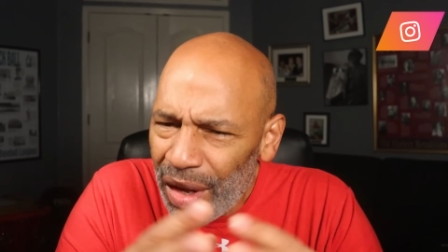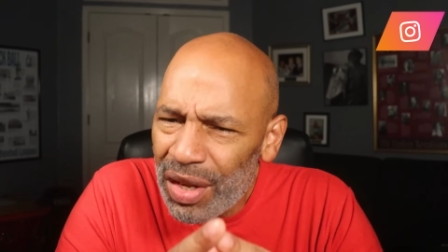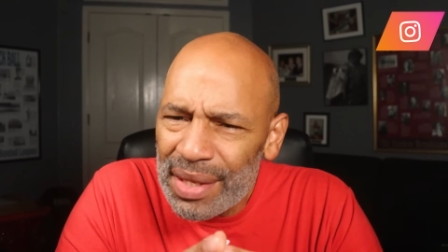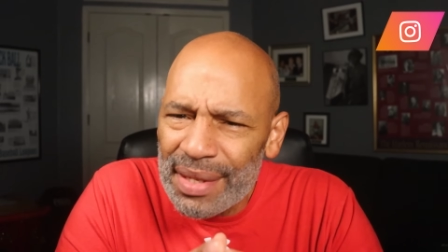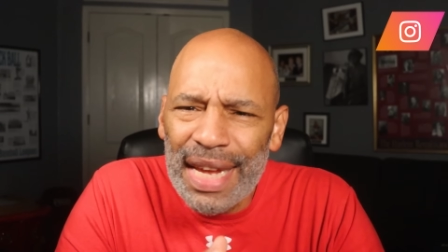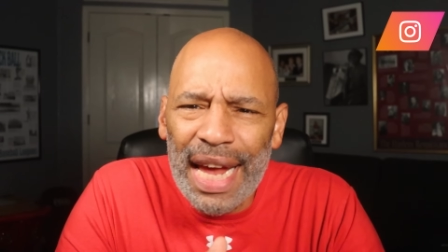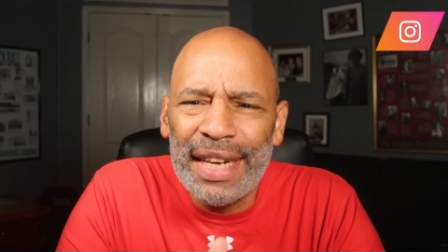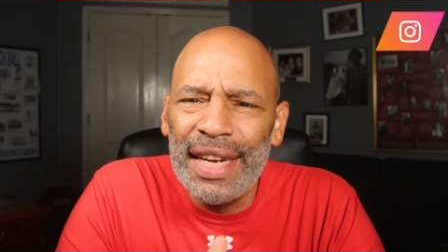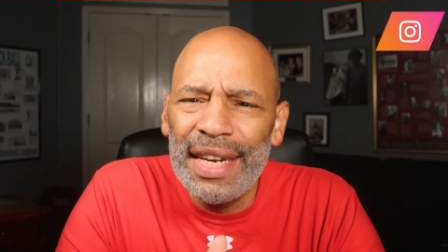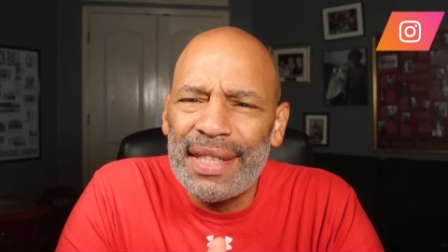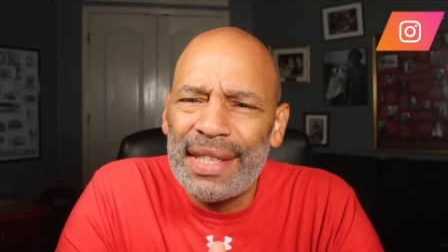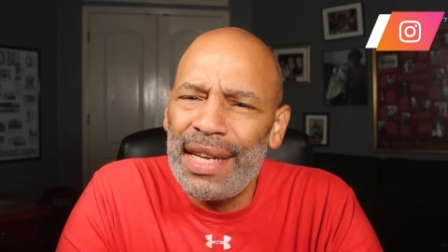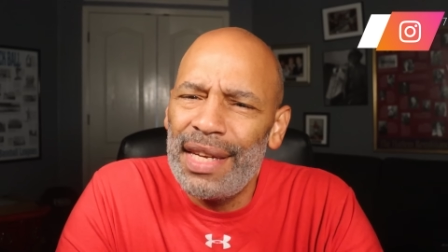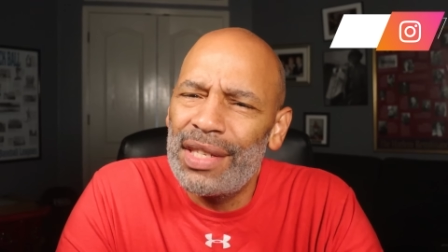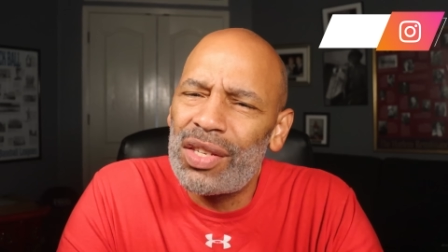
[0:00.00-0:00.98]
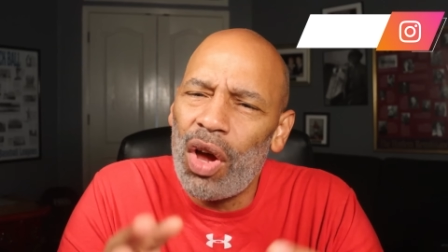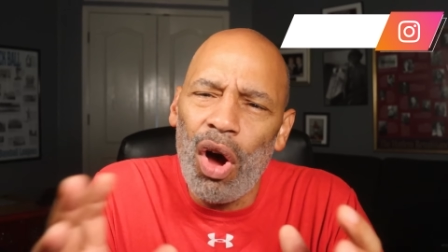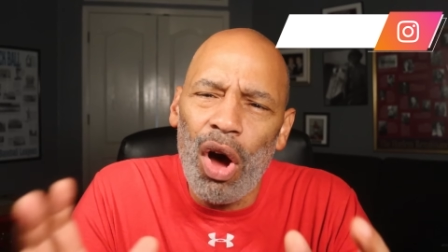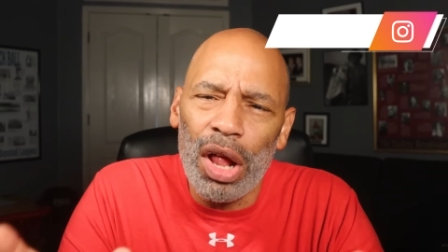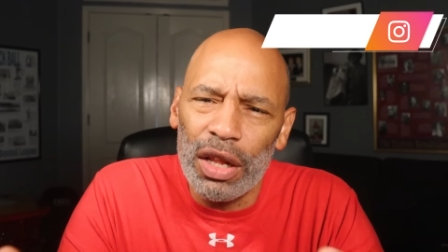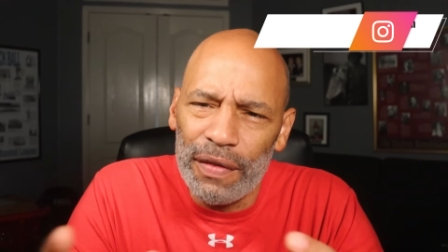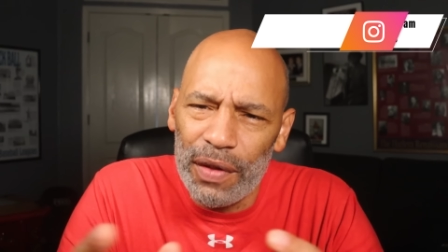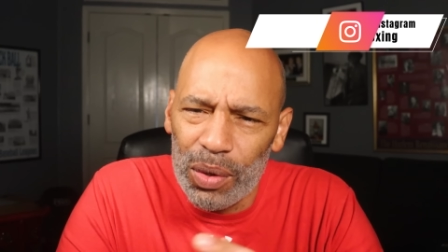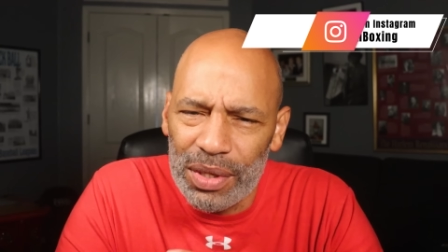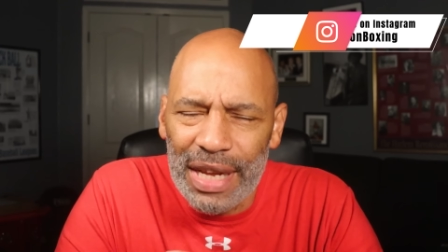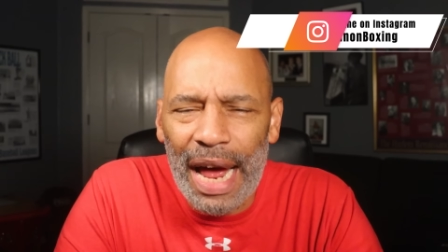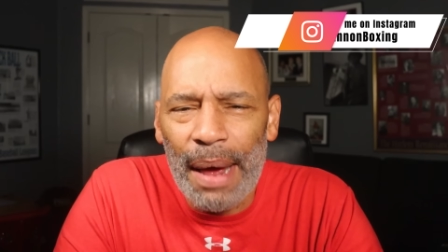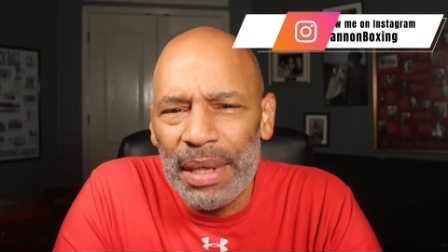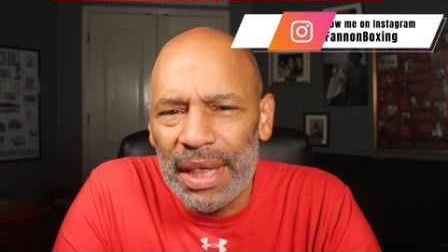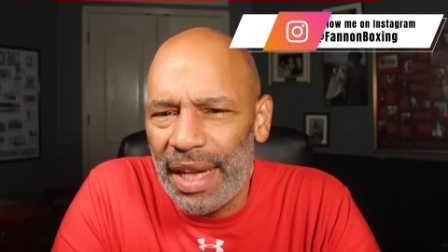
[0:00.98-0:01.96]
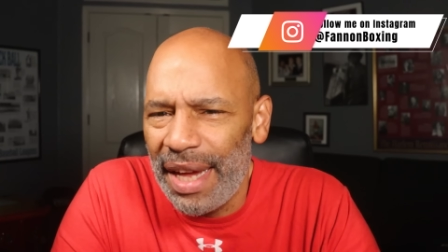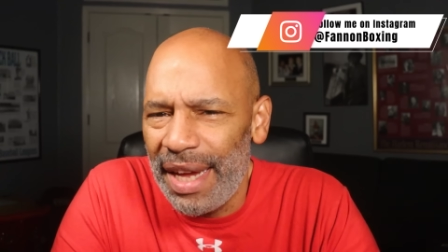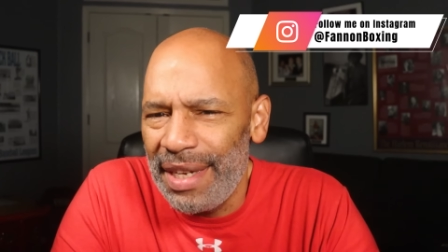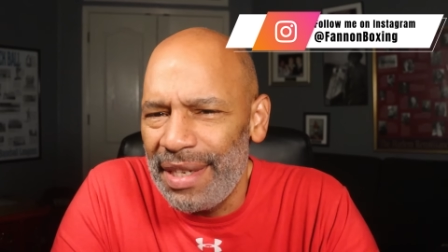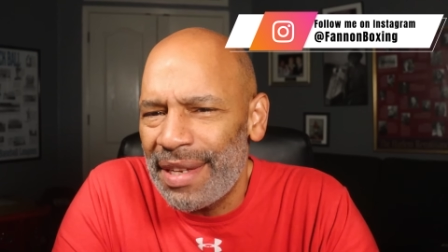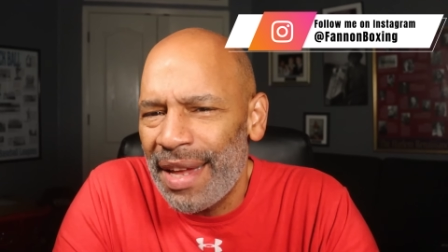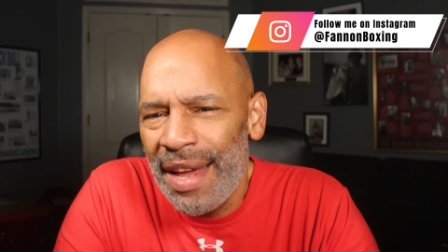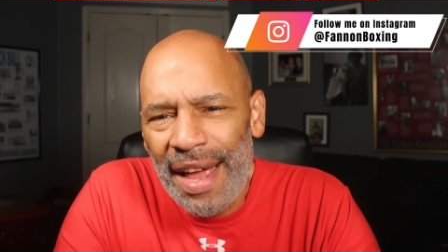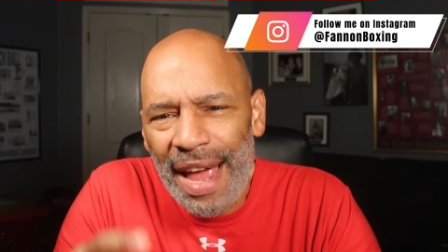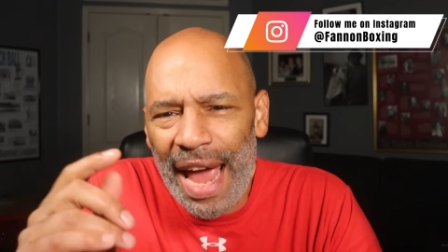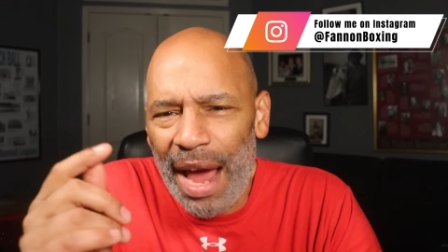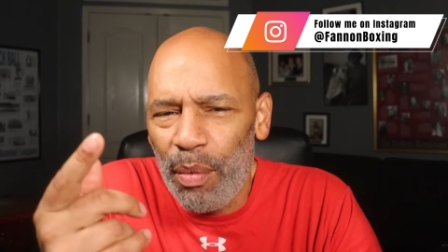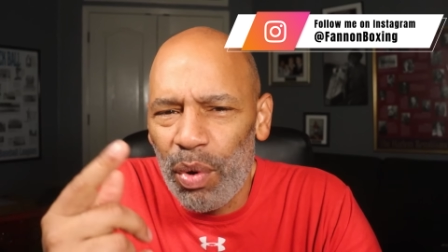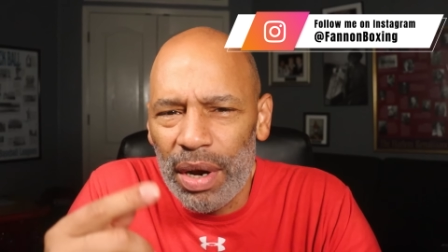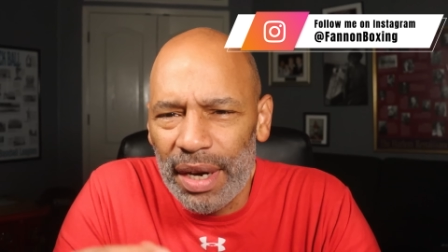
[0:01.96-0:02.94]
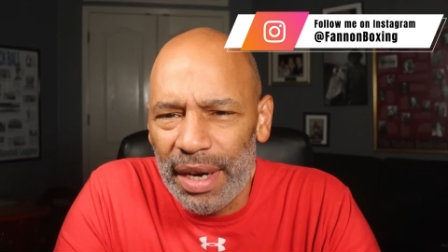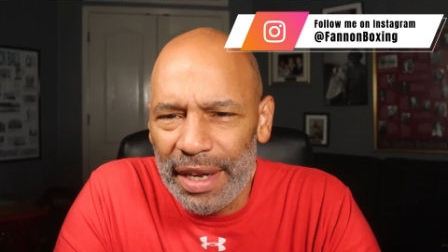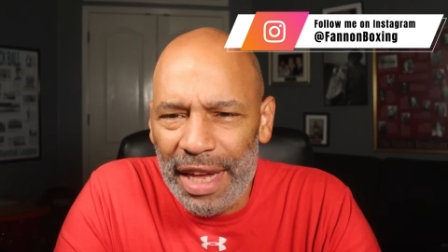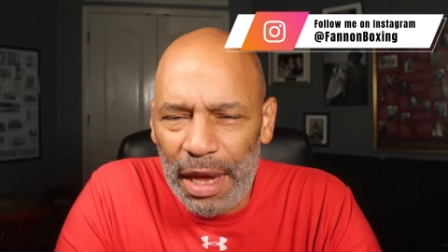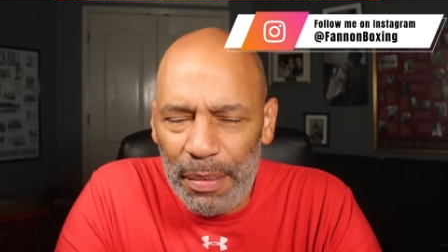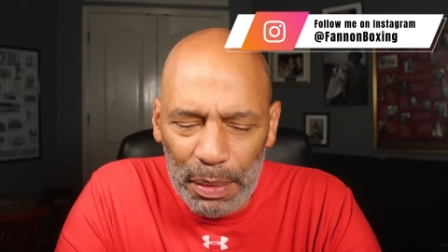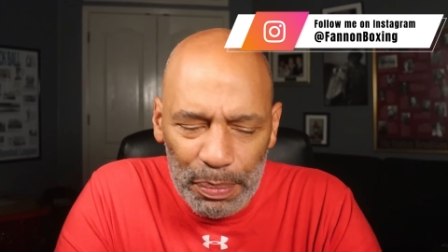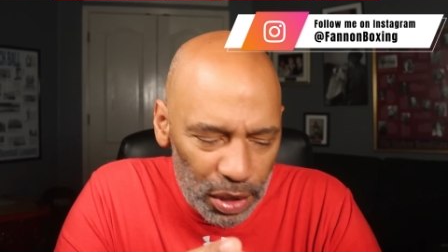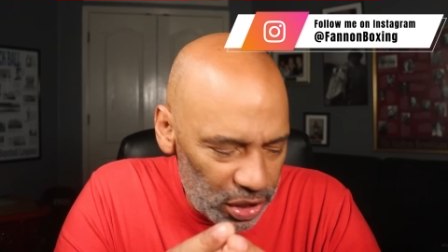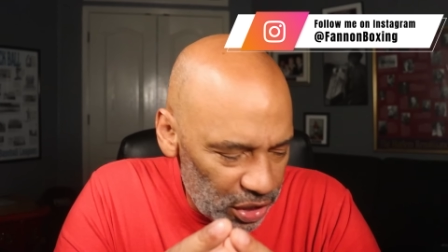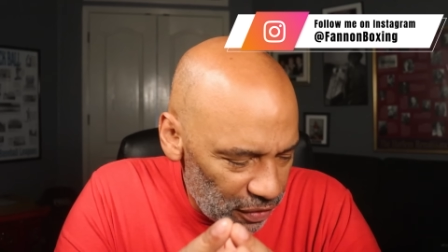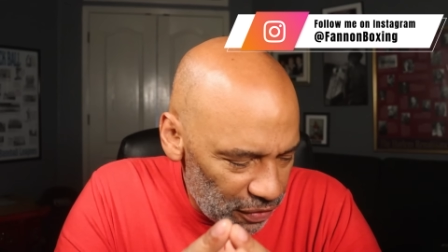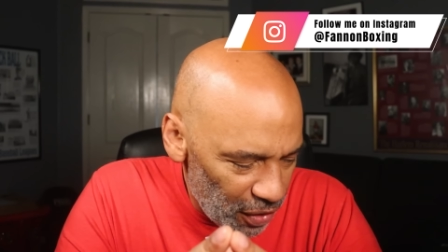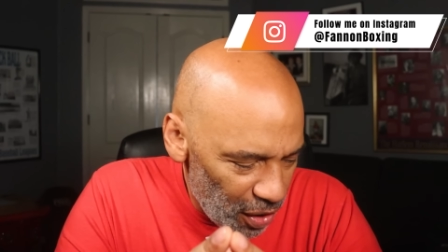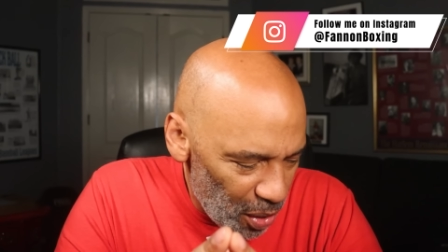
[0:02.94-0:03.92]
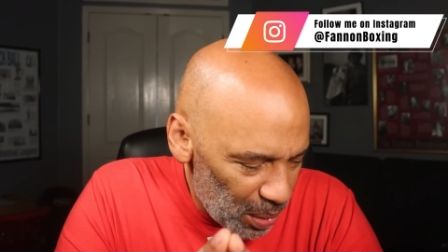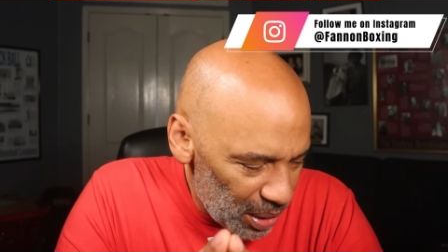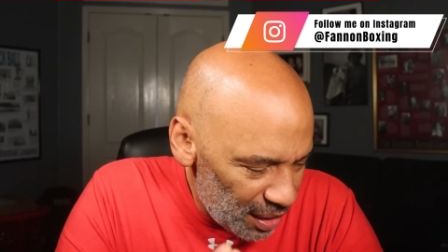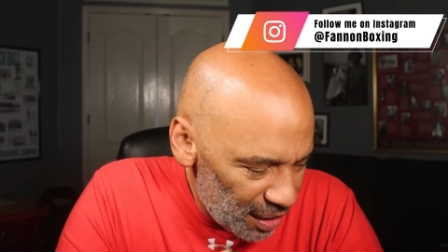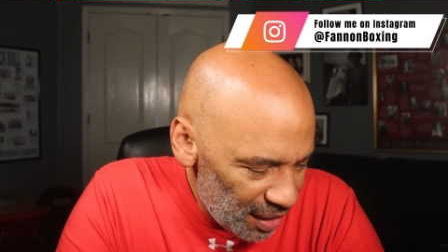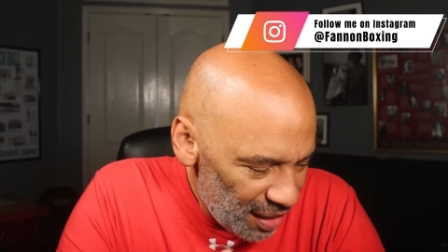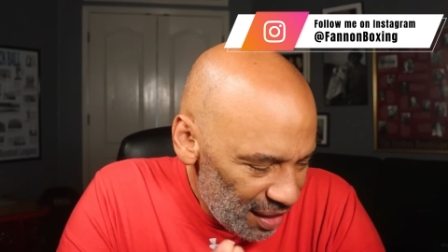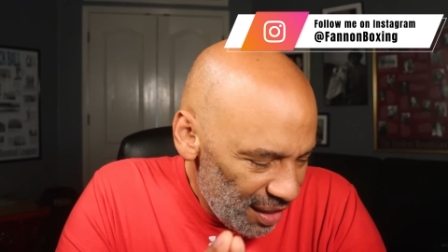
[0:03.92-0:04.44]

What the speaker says: sicknesses, all of those type of things. And we're going to keep it pushing forward.